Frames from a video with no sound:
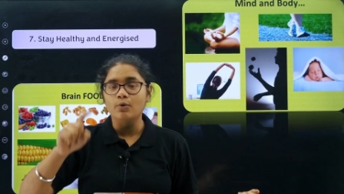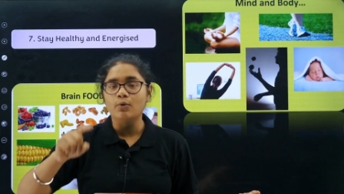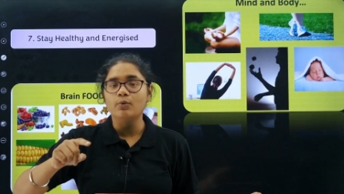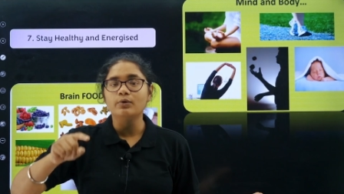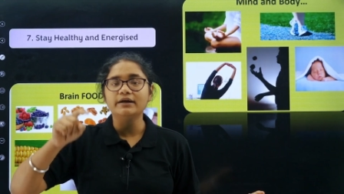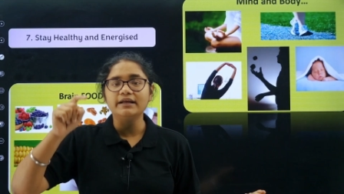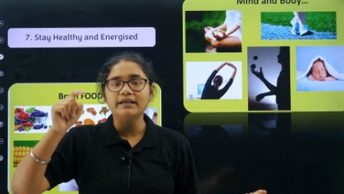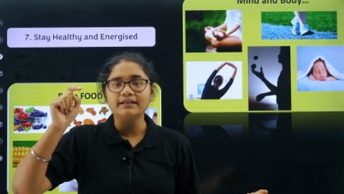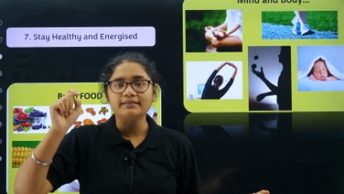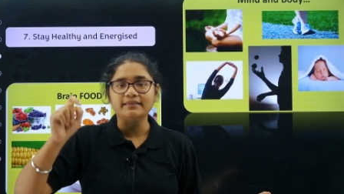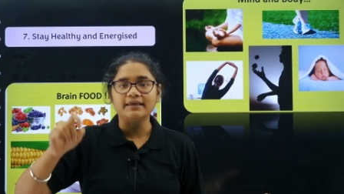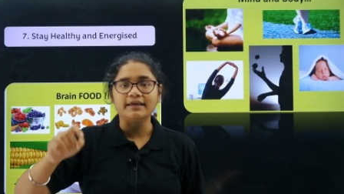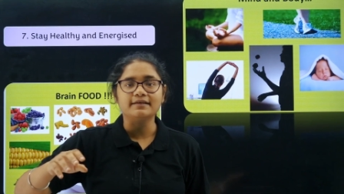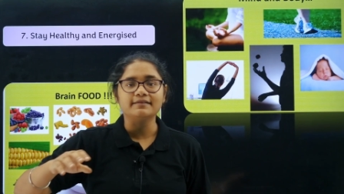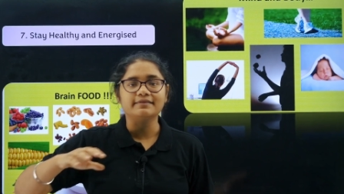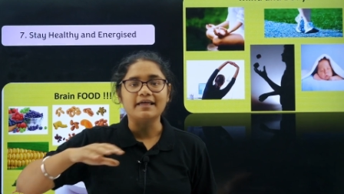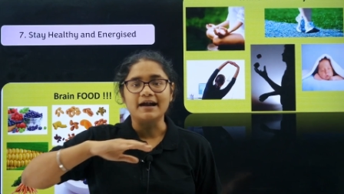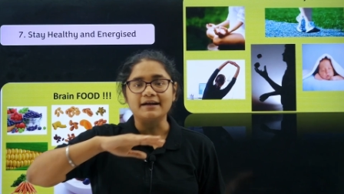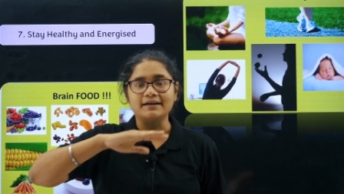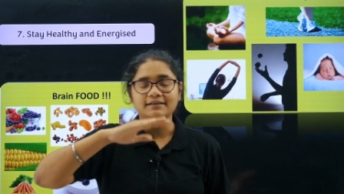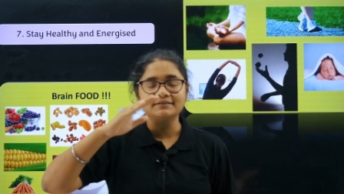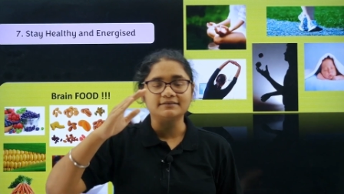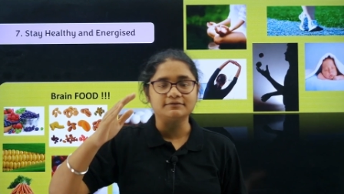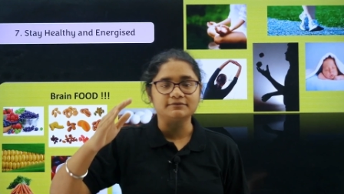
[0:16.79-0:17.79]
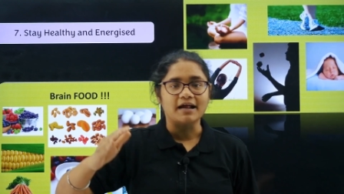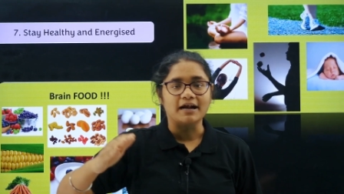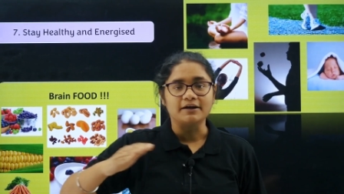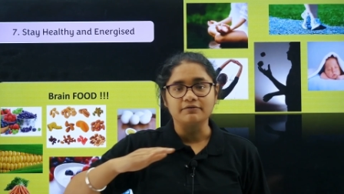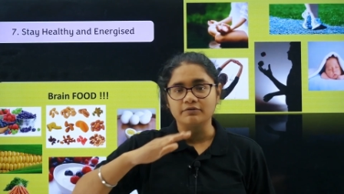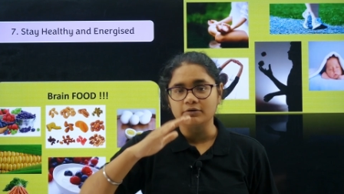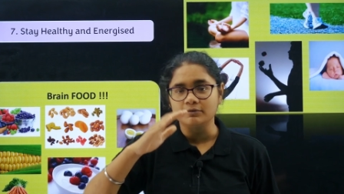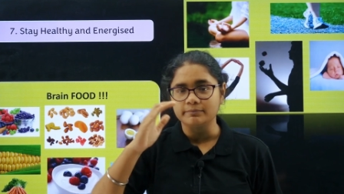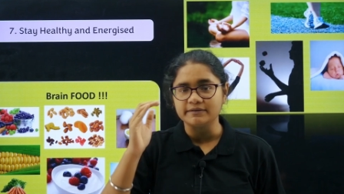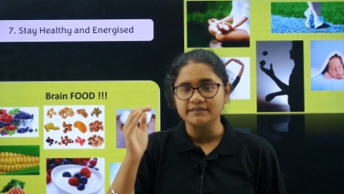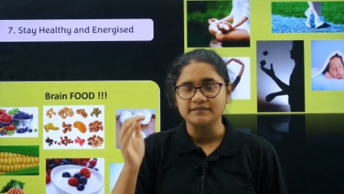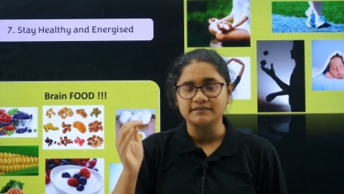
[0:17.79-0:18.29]
only thing that
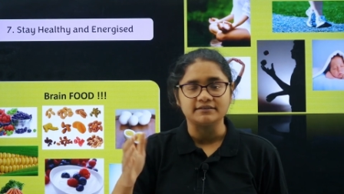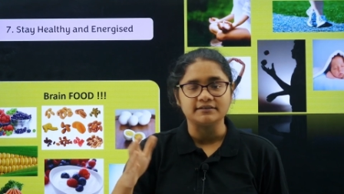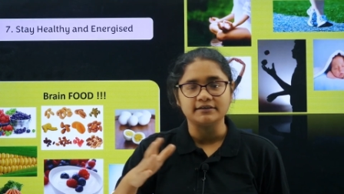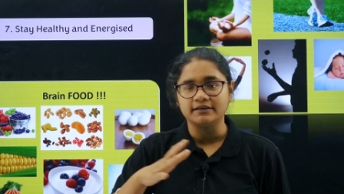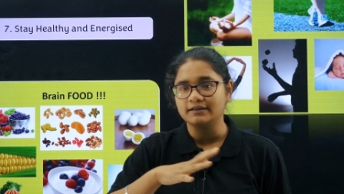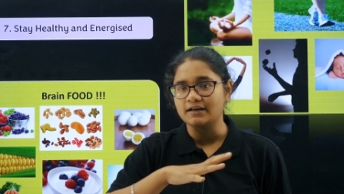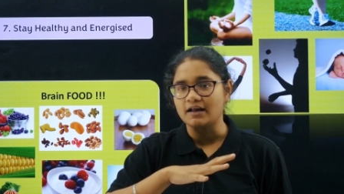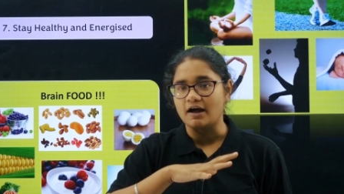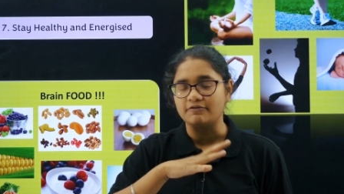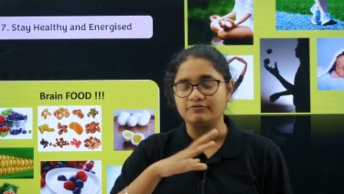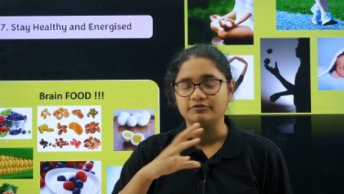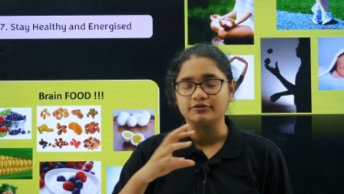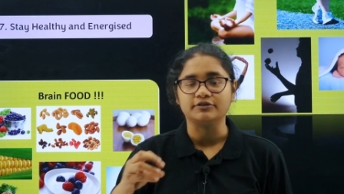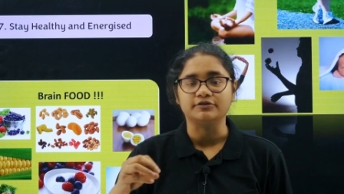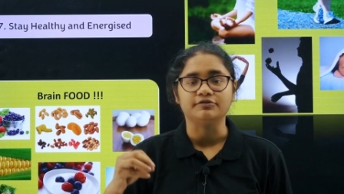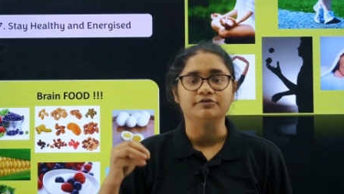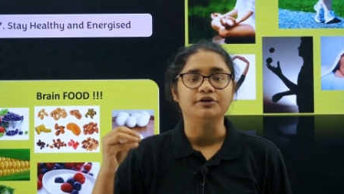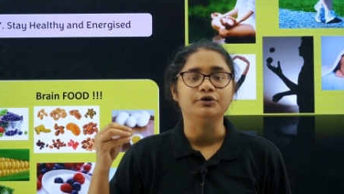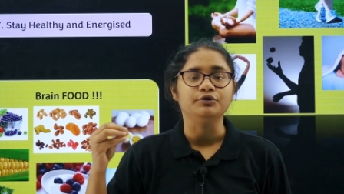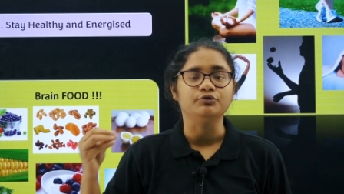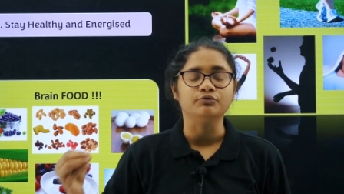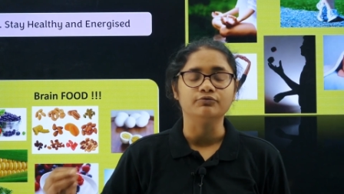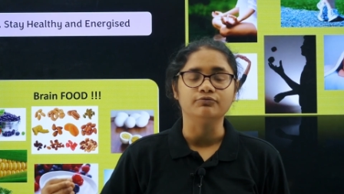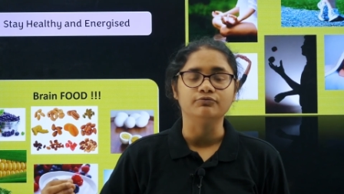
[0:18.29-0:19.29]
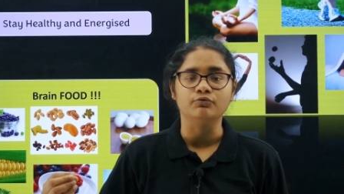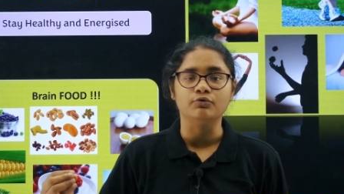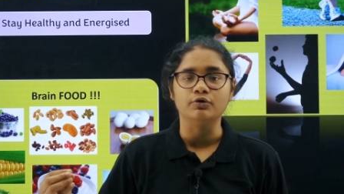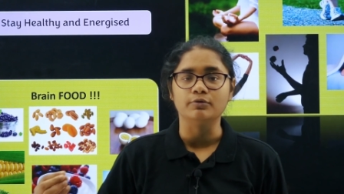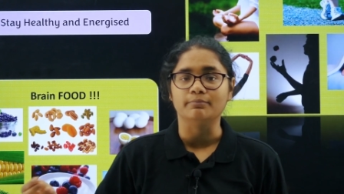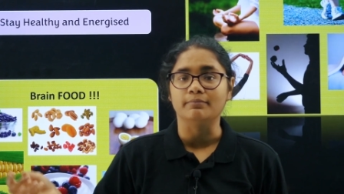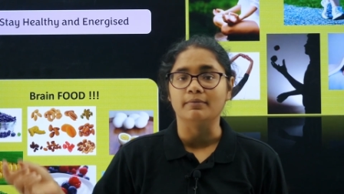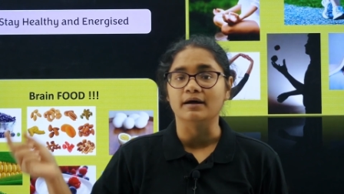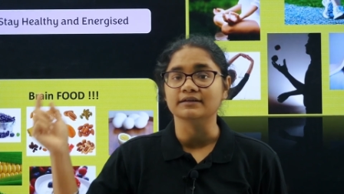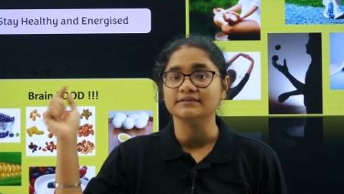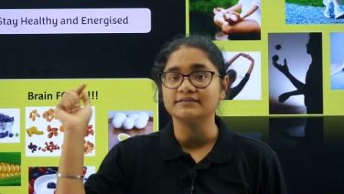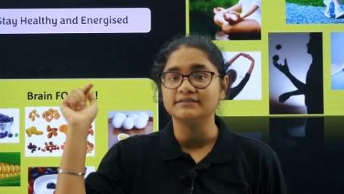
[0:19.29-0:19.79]
will be seen after 3 to 4
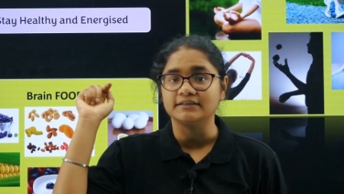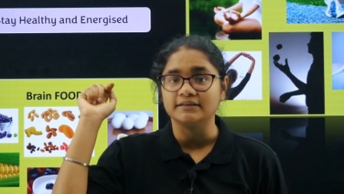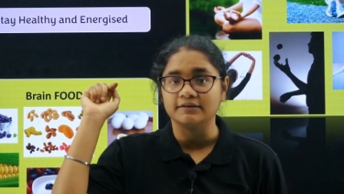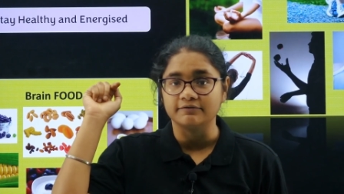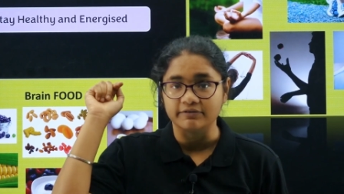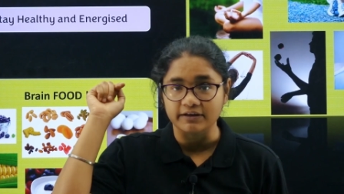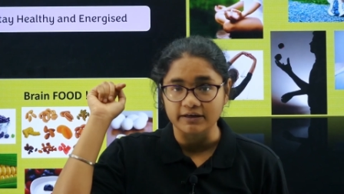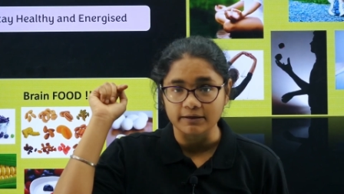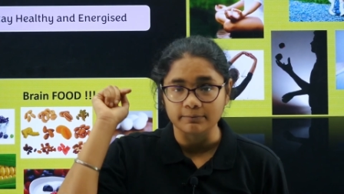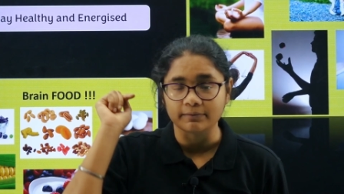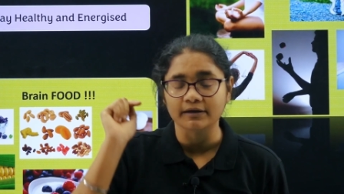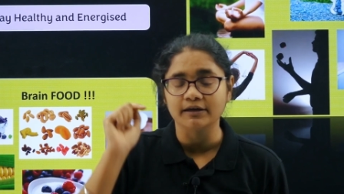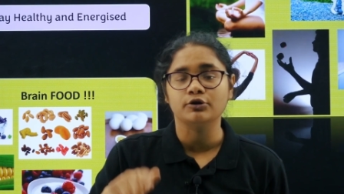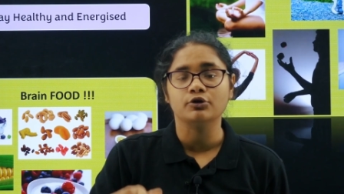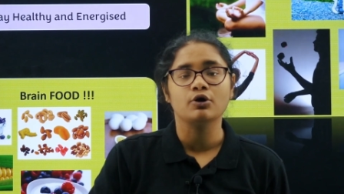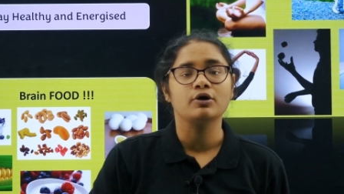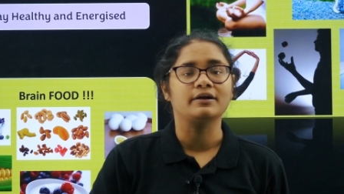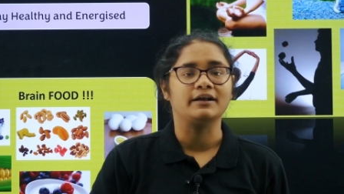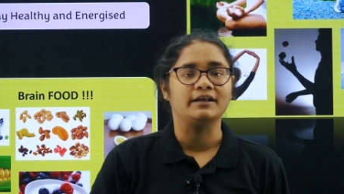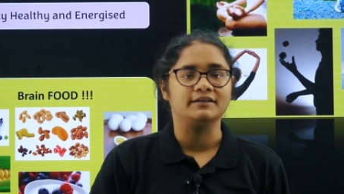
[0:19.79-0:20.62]
months will be your